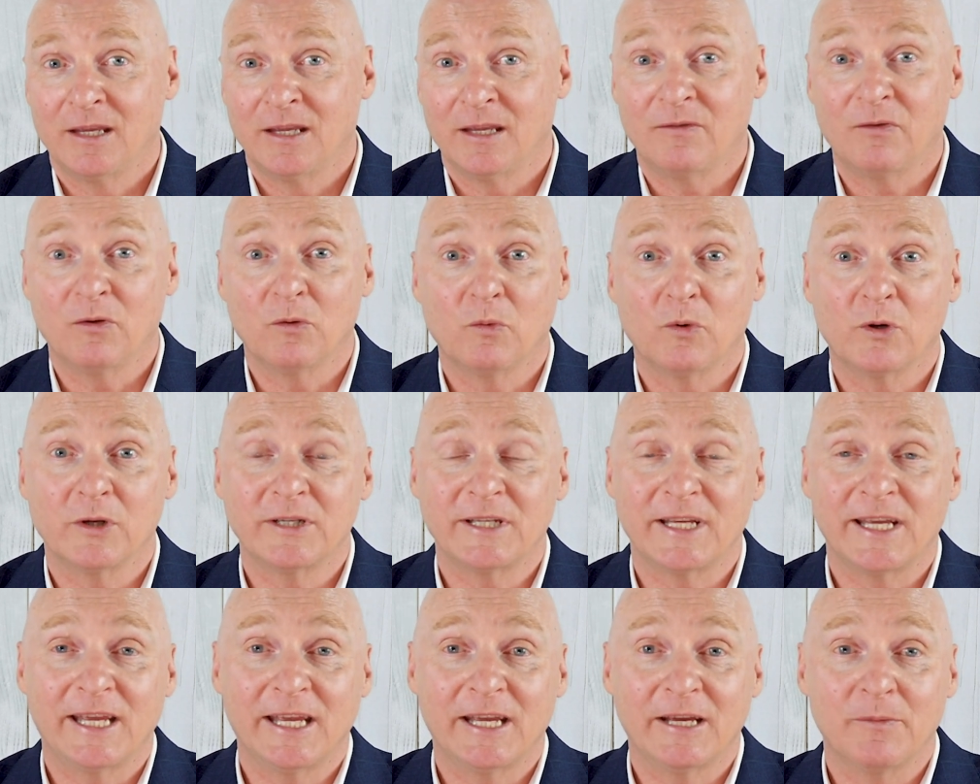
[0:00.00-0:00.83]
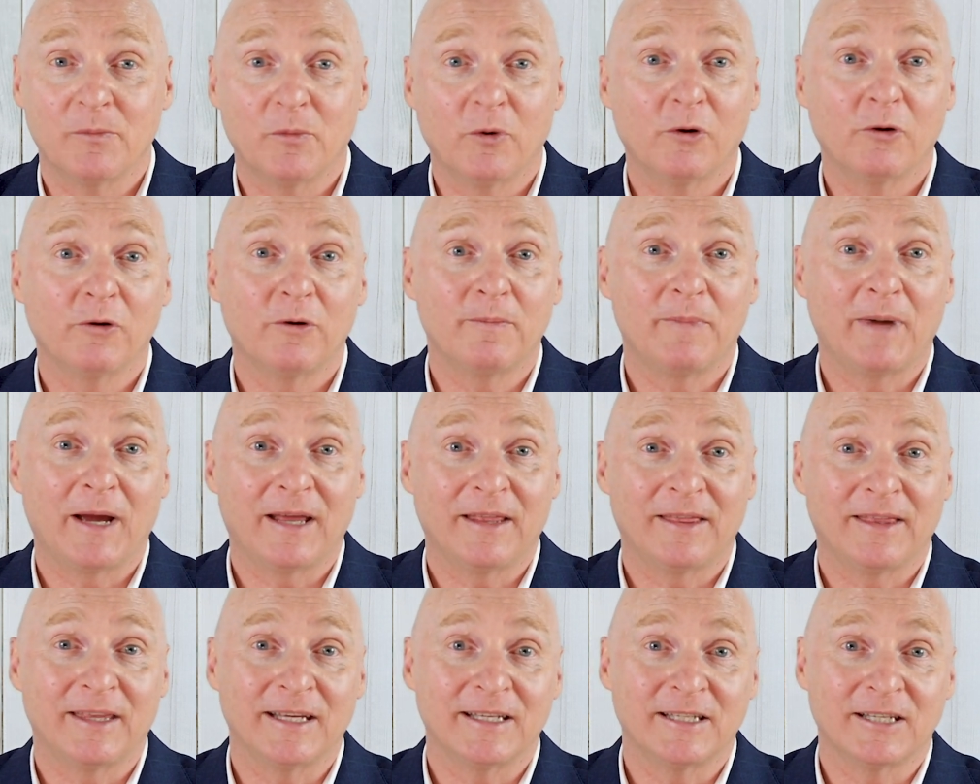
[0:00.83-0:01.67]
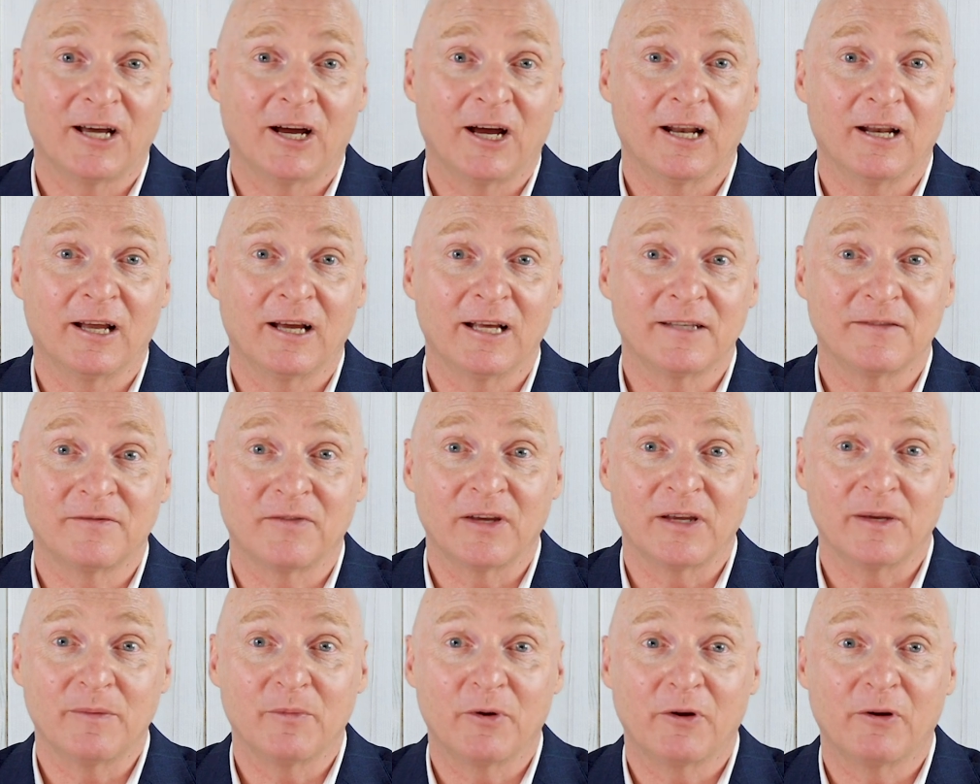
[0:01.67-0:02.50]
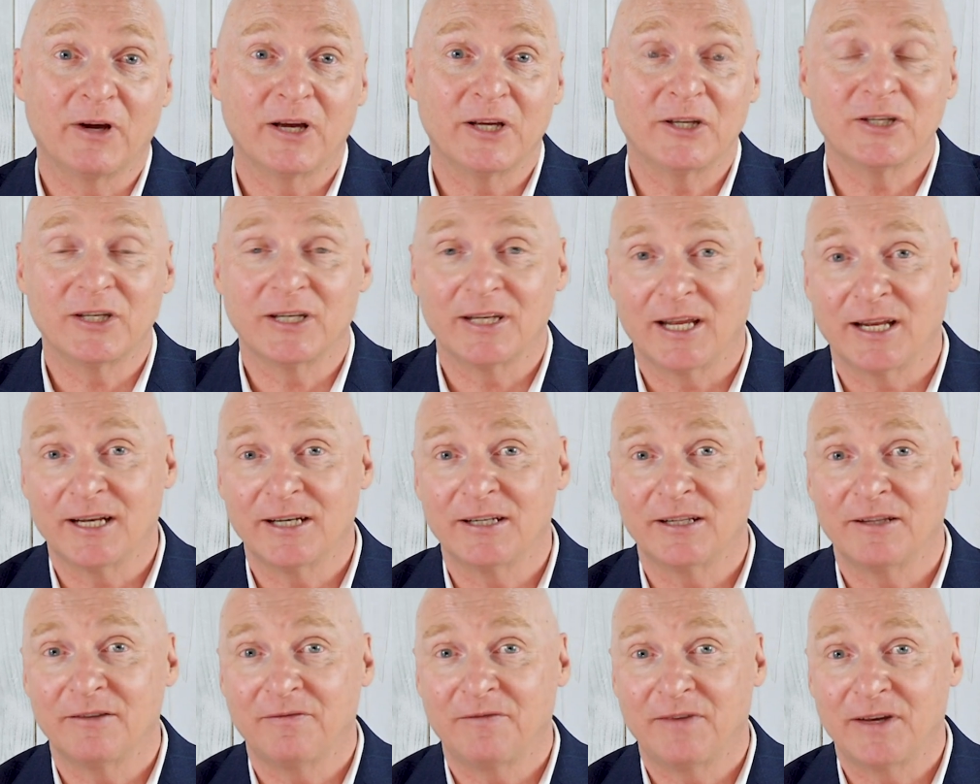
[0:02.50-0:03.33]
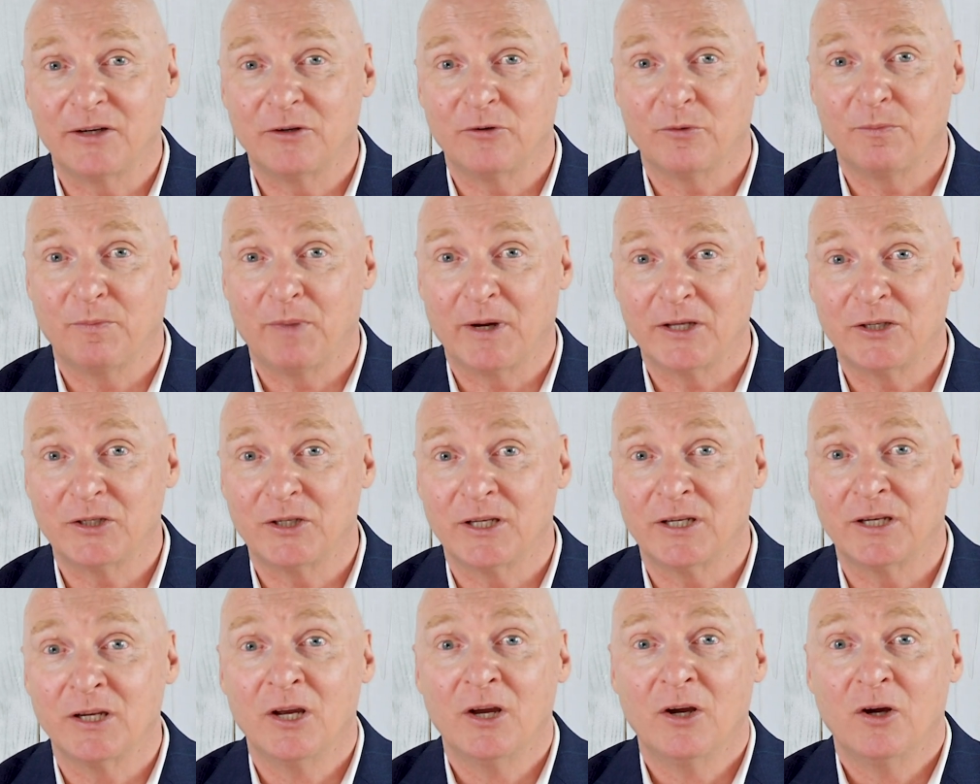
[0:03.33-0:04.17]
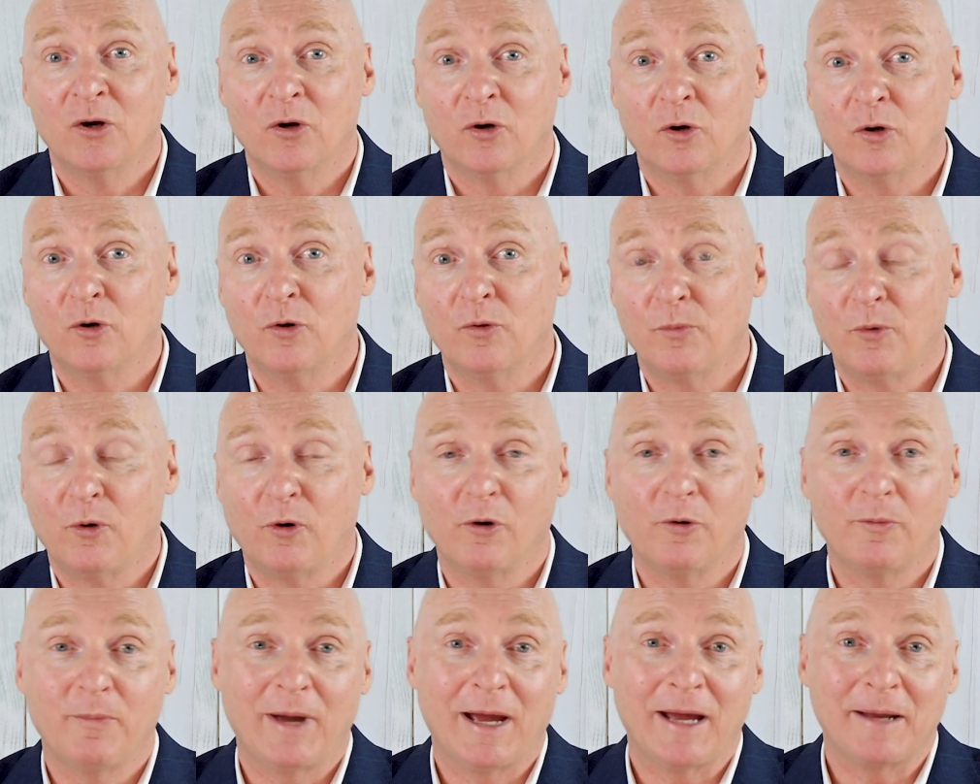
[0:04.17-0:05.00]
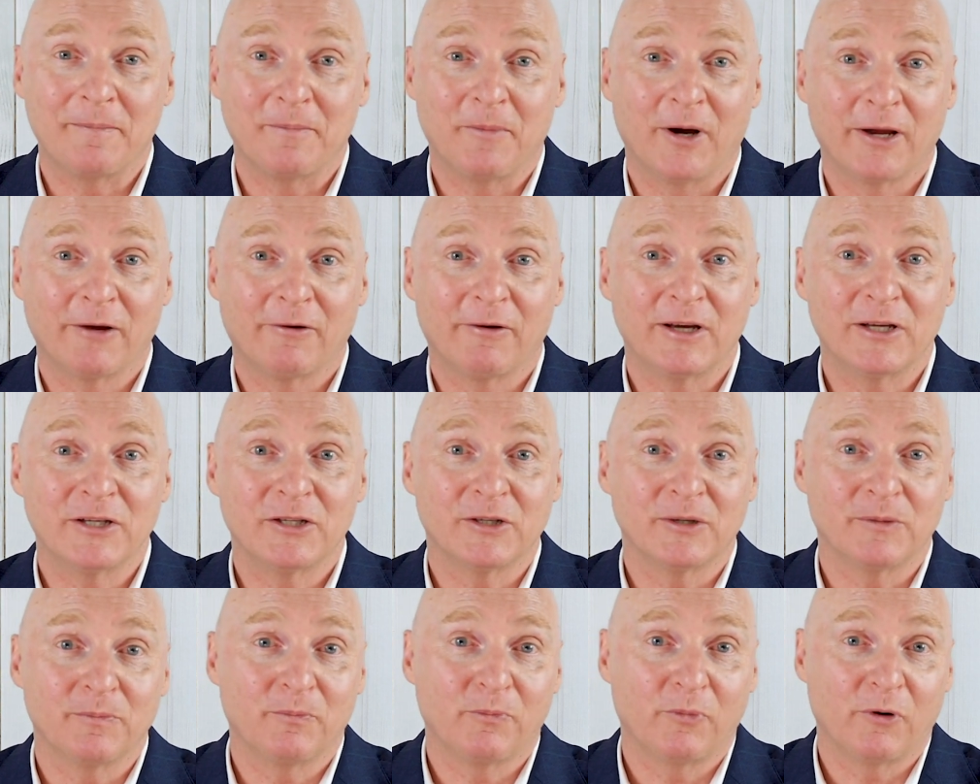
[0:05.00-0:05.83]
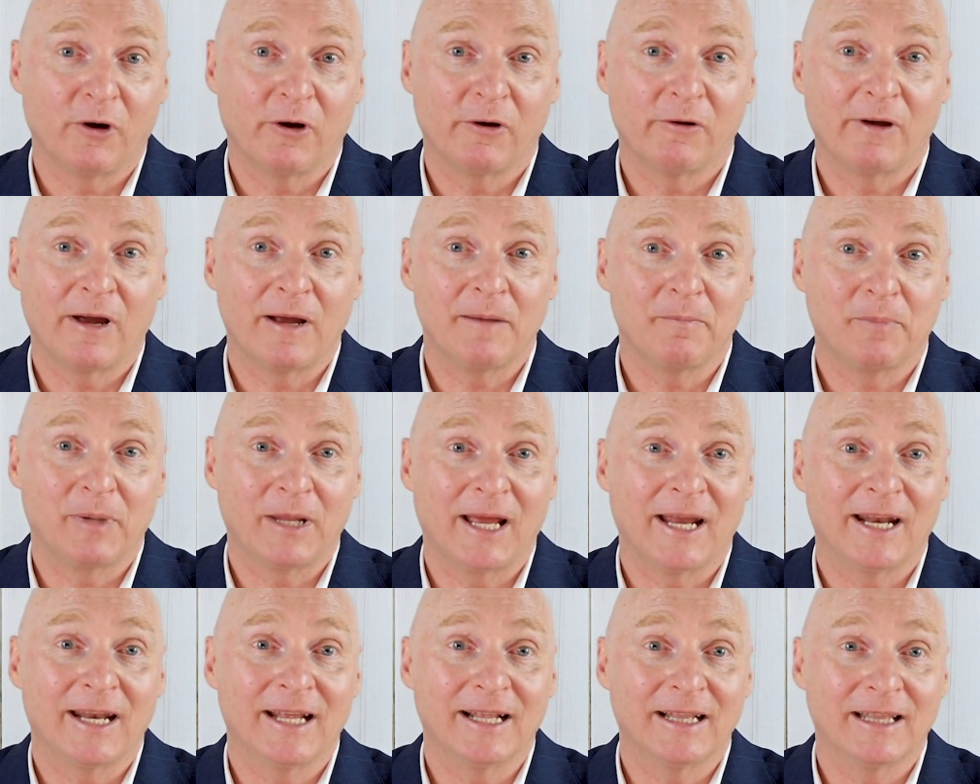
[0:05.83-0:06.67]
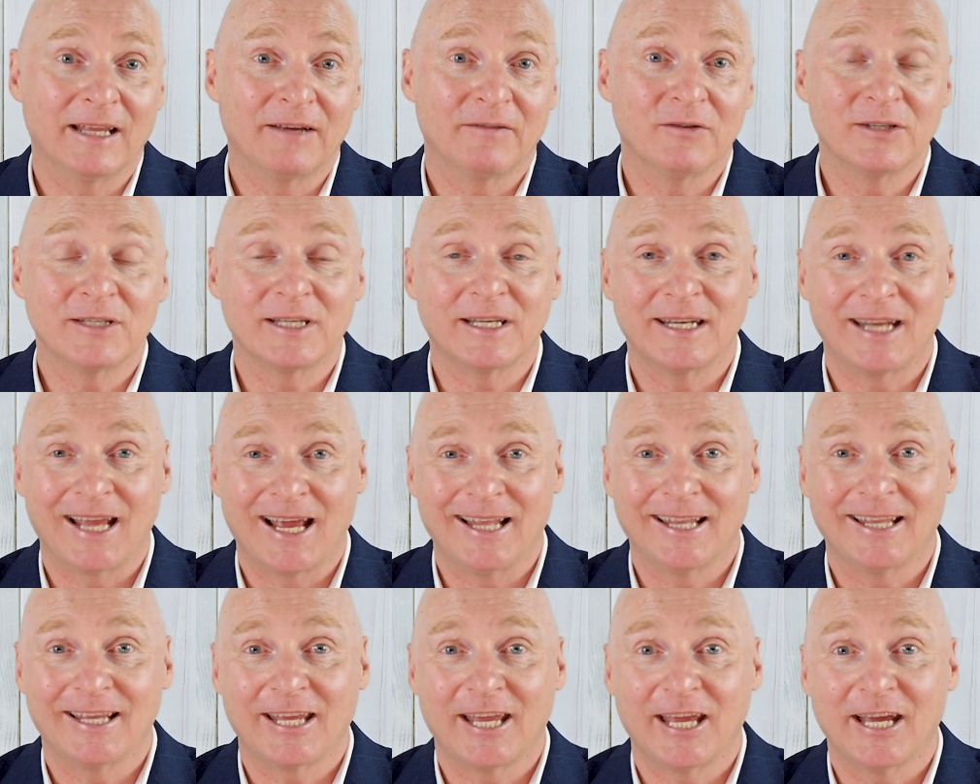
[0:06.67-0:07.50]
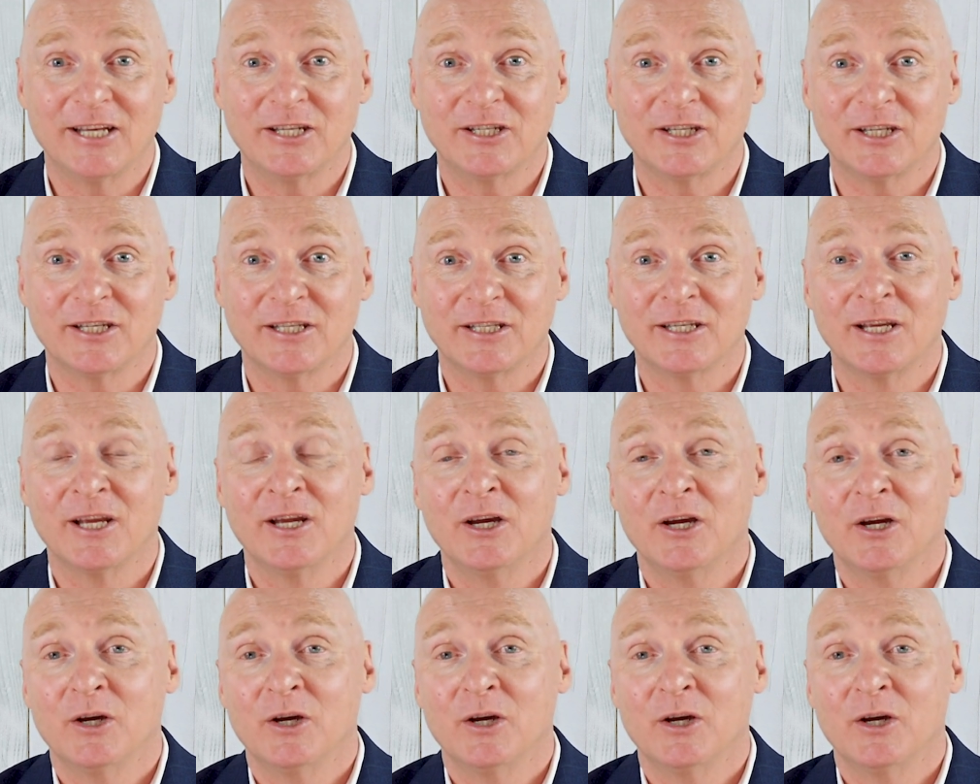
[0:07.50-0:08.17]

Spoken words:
If you want to hear more about these highlights for immigration under the federal budget, or more about migration program planning levels and allocations,